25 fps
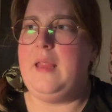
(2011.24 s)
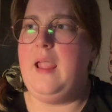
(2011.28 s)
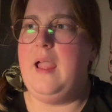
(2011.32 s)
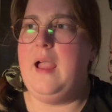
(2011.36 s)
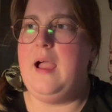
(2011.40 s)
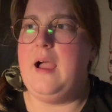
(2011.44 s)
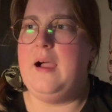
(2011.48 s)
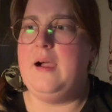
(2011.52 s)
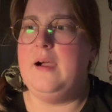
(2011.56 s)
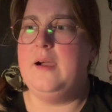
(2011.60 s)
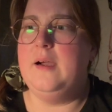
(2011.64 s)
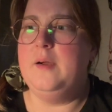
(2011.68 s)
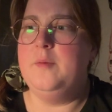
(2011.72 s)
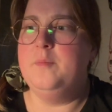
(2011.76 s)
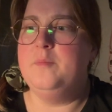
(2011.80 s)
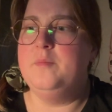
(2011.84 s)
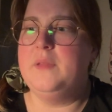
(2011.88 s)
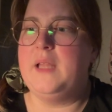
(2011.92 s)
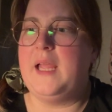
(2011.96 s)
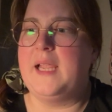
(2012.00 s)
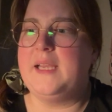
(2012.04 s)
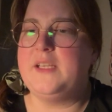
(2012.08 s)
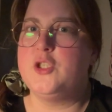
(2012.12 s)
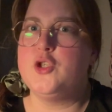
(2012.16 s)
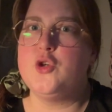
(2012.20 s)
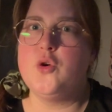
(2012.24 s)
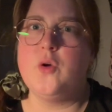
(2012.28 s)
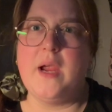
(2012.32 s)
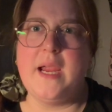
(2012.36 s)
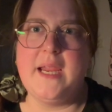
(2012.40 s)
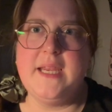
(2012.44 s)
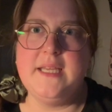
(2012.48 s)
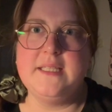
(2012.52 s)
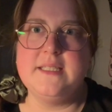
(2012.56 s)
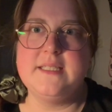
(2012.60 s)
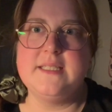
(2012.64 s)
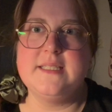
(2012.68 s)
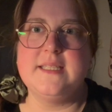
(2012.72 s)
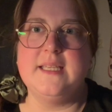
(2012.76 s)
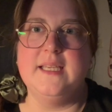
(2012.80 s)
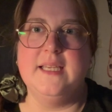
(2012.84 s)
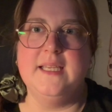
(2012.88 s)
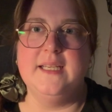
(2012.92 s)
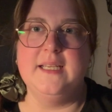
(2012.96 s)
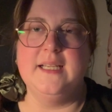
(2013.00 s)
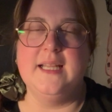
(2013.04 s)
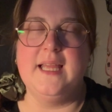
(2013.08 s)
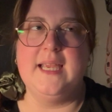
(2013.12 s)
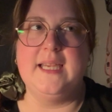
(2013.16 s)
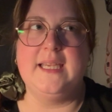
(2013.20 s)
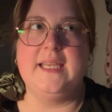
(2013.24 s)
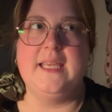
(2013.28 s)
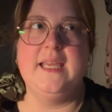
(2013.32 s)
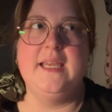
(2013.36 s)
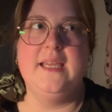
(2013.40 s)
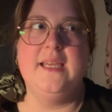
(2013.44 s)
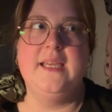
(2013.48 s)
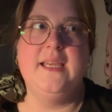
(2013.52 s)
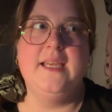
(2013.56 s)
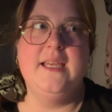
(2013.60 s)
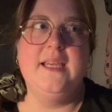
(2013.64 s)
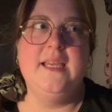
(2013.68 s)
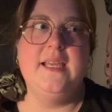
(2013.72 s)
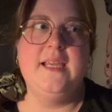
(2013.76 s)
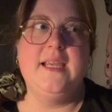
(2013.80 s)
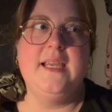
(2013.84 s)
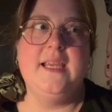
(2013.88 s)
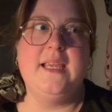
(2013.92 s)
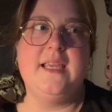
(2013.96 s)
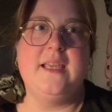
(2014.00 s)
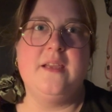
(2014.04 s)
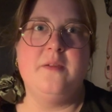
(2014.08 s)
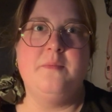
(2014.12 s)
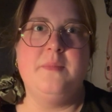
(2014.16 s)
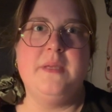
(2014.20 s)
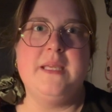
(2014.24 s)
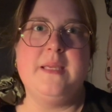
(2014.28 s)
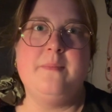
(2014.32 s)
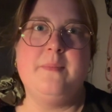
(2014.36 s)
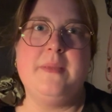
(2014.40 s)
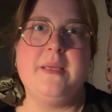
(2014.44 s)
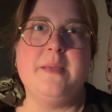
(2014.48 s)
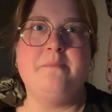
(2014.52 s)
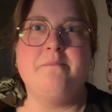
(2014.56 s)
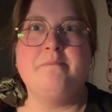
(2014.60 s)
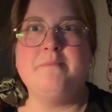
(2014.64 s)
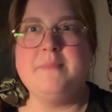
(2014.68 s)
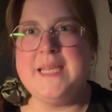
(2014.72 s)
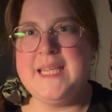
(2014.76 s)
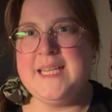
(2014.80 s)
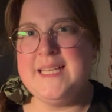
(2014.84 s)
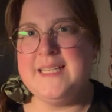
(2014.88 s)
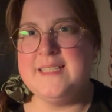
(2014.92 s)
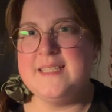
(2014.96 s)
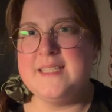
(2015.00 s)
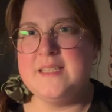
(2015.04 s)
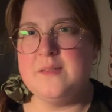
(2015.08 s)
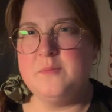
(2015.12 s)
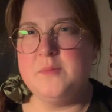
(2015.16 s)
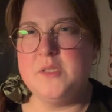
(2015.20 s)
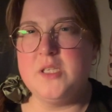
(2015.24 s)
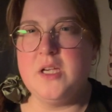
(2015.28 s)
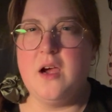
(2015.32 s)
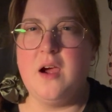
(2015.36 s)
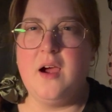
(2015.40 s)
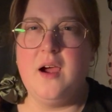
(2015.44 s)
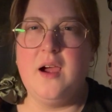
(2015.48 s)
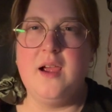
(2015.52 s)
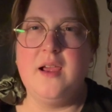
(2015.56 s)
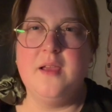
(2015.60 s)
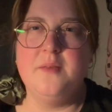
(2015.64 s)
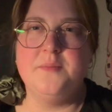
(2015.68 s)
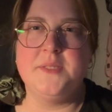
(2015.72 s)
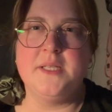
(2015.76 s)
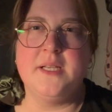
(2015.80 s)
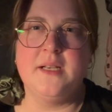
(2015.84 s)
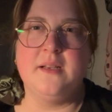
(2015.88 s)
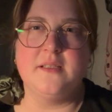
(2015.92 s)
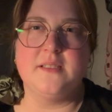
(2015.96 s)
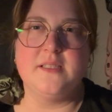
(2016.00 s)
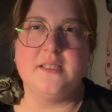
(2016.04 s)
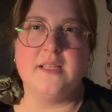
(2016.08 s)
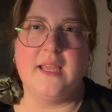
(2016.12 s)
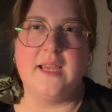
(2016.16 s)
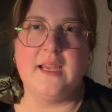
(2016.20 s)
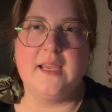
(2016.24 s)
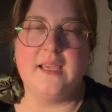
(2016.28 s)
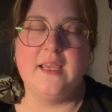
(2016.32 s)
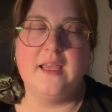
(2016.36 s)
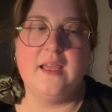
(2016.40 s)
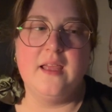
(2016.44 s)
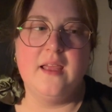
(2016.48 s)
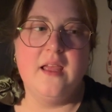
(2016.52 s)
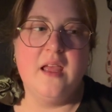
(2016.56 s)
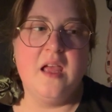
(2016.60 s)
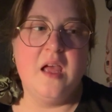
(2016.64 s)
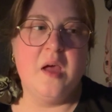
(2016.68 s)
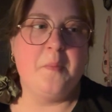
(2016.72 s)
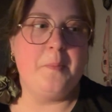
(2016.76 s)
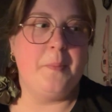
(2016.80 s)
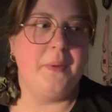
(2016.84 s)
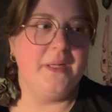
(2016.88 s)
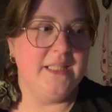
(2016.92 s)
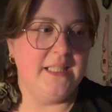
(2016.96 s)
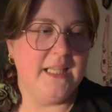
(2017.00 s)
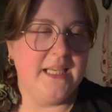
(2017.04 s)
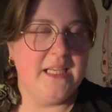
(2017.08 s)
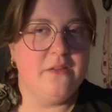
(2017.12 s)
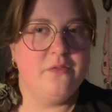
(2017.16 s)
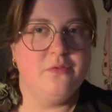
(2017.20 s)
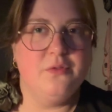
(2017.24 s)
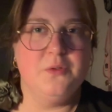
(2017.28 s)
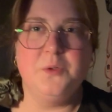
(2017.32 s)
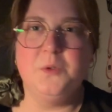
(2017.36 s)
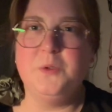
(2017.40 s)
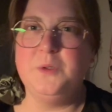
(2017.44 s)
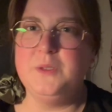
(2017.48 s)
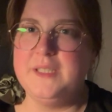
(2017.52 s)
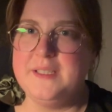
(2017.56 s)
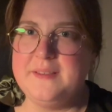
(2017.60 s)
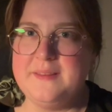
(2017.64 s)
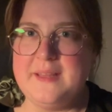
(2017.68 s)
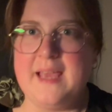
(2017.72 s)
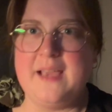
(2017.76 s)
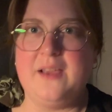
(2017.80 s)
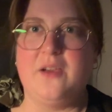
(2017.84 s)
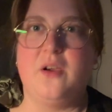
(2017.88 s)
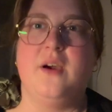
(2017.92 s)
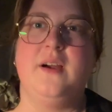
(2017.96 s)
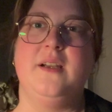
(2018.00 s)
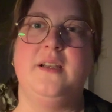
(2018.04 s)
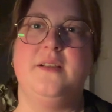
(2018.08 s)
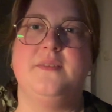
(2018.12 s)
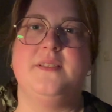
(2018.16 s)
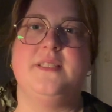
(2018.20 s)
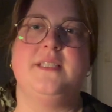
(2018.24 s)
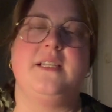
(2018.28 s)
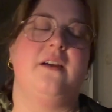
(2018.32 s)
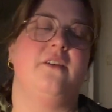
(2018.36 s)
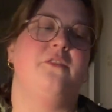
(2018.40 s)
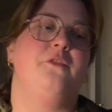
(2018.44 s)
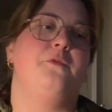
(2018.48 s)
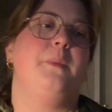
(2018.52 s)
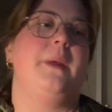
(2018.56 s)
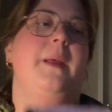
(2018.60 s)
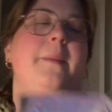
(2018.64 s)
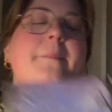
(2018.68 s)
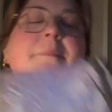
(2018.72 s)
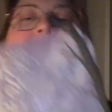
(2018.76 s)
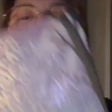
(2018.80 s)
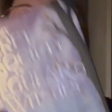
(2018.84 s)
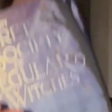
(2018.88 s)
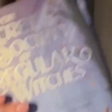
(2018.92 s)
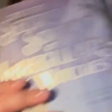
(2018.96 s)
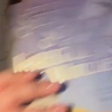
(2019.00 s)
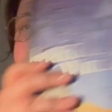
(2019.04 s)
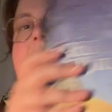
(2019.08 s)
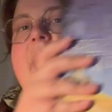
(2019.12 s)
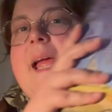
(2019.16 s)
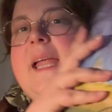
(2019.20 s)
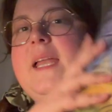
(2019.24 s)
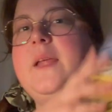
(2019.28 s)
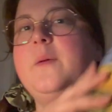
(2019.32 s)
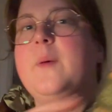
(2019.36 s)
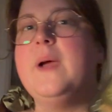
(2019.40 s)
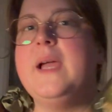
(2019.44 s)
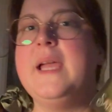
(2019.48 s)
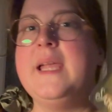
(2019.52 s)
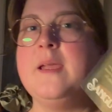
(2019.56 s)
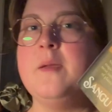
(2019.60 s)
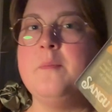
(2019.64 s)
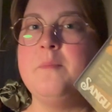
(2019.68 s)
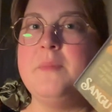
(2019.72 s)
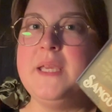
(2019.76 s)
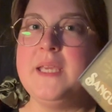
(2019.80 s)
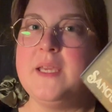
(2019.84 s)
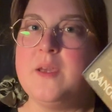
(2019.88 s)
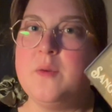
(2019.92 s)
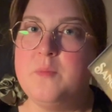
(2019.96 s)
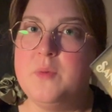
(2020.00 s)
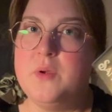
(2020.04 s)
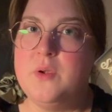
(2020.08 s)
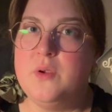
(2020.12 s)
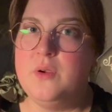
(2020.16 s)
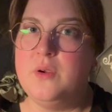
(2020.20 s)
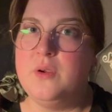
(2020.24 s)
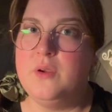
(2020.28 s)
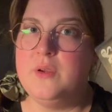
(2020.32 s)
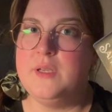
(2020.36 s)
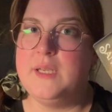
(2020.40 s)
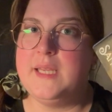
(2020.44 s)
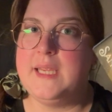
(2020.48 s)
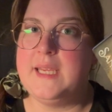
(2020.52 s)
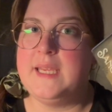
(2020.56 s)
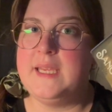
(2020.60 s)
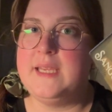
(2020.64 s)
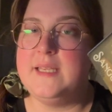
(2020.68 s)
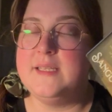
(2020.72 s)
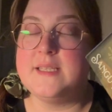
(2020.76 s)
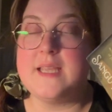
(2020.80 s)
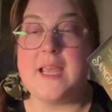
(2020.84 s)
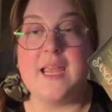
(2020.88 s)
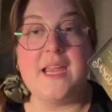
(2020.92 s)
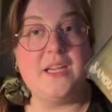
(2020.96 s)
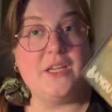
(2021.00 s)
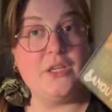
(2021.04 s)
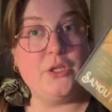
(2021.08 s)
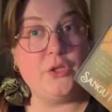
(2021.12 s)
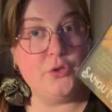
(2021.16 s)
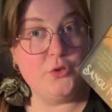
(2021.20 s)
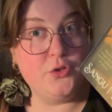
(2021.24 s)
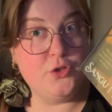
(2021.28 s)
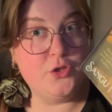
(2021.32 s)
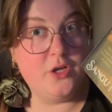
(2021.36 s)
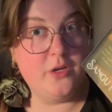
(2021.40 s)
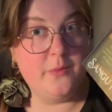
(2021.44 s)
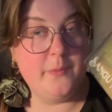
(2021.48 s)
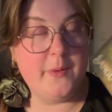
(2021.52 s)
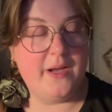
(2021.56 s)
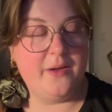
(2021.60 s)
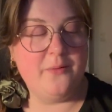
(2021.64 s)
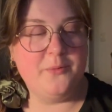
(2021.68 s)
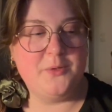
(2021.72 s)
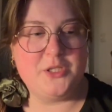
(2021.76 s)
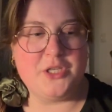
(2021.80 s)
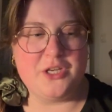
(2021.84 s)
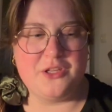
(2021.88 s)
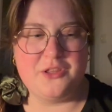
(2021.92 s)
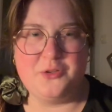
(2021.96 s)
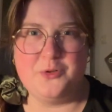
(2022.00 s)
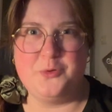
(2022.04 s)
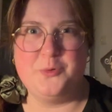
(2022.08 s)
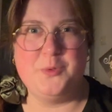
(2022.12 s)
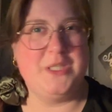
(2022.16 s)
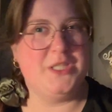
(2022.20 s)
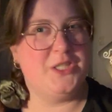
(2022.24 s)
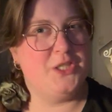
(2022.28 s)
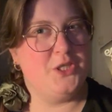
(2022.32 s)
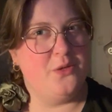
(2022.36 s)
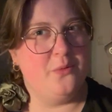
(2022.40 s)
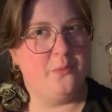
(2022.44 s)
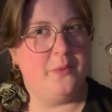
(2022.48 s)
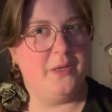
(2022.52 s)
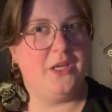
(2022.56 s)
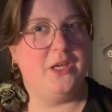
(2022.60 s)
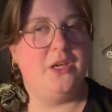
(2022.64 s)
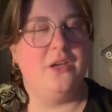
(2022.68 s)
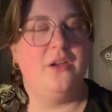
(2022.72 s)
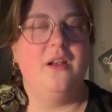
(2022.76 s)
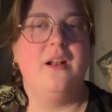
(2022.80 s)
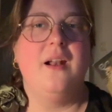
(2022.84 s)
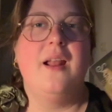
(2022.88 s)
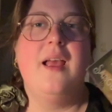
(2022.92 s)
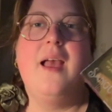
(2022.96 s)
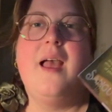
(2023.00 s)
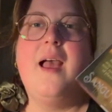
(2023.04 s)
um like traits and like it can be a bit mean sometimes and it's like playful and that kind of stuff. But anyway, Mika Moon is a YouTuber, which I thought was super cute.